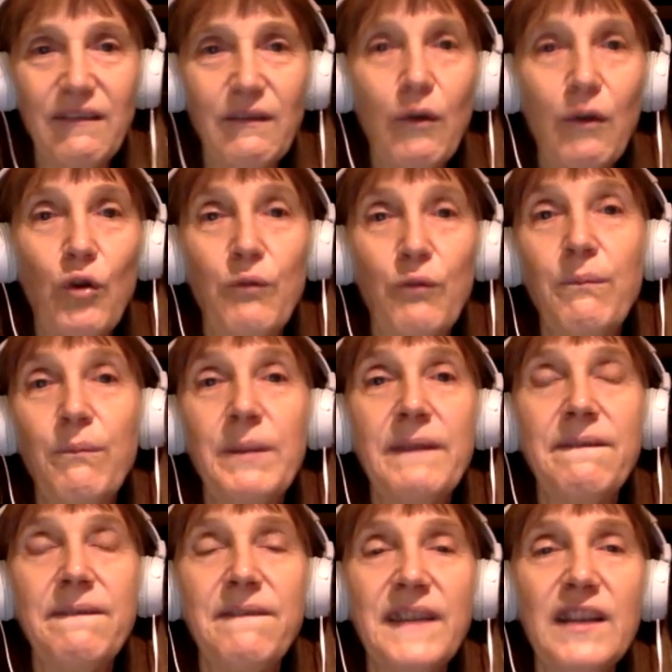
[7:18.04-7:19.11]
or be
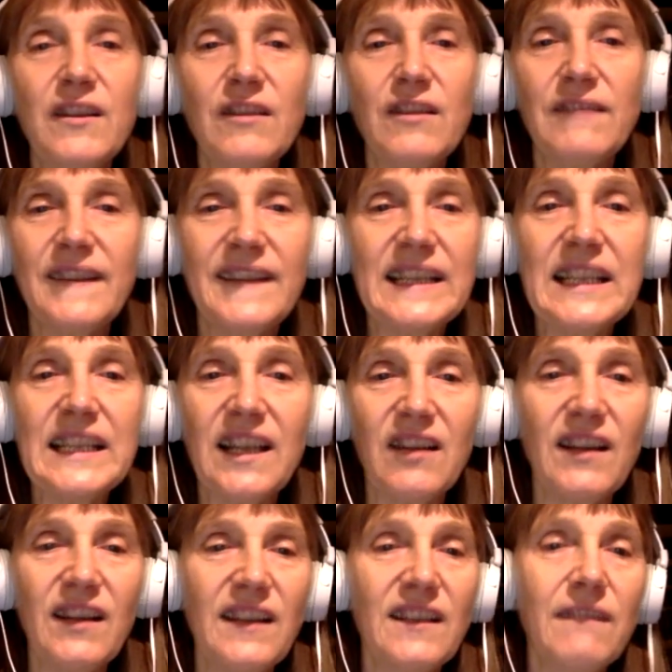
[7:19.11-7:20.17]
filled with
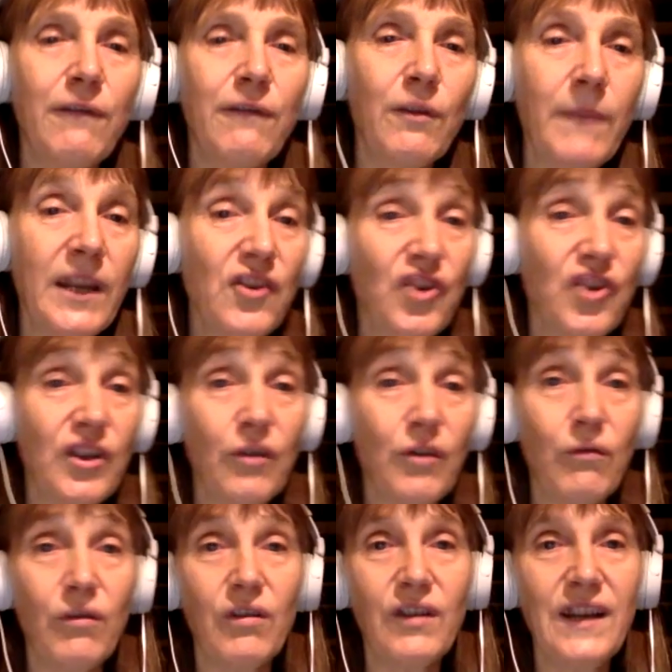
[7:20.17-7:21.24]
incorrect information
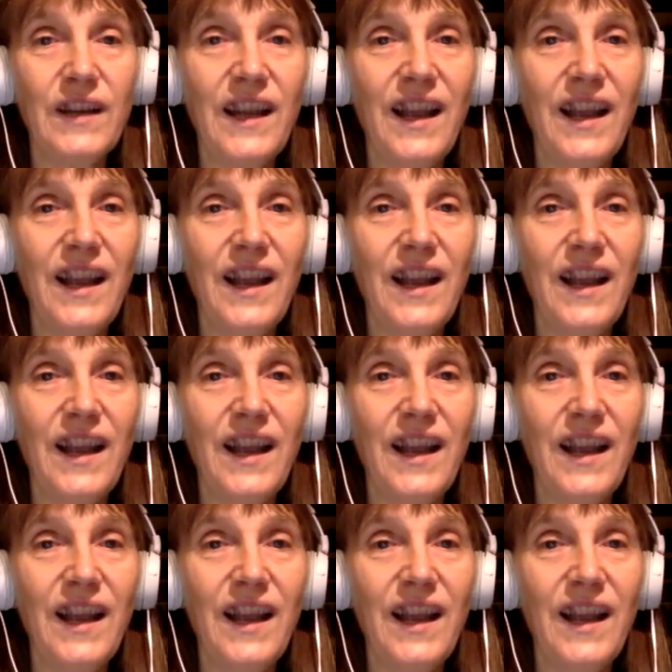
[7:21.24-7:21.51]
or